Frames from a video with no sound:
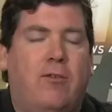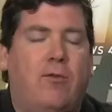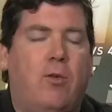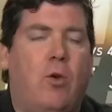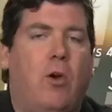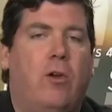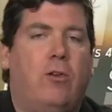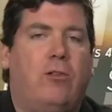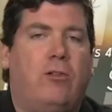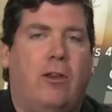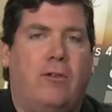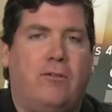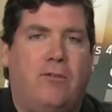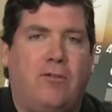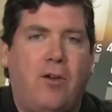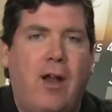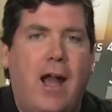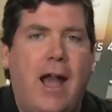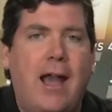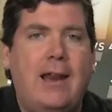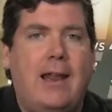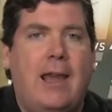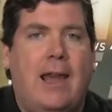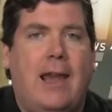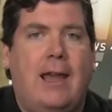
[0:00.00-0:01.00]
of course, on
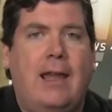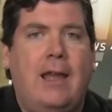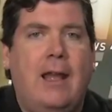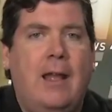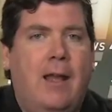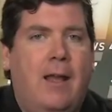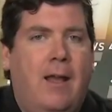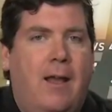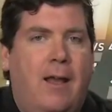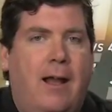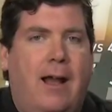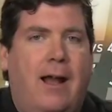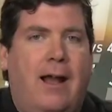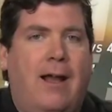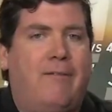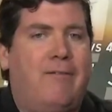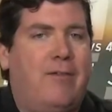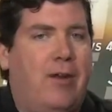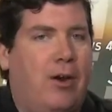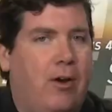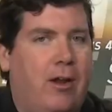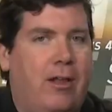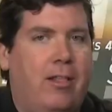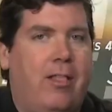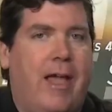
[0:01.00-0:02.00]
Friday, a
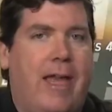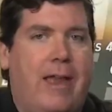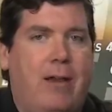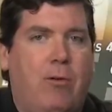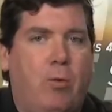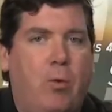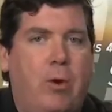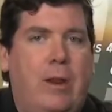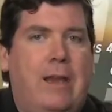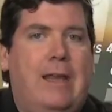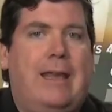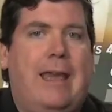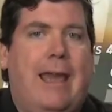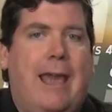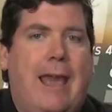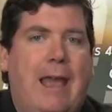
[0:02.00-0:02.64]
very light week